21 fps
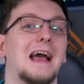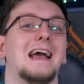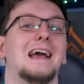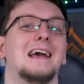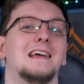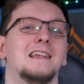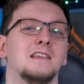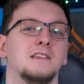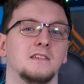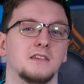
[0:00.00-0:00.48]

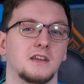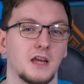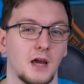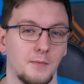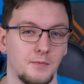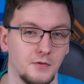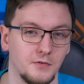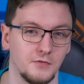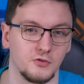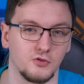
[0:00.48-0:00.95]
and a
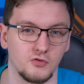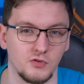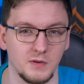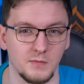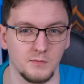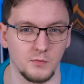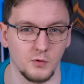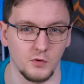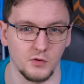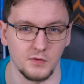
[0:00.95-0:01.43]
couple of
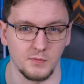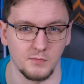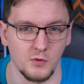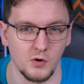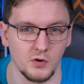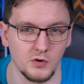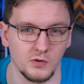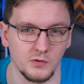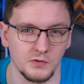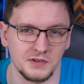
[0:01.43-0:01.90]
Dreambooth
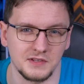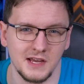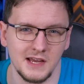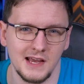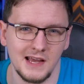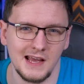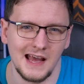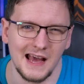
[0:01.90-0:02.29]
models,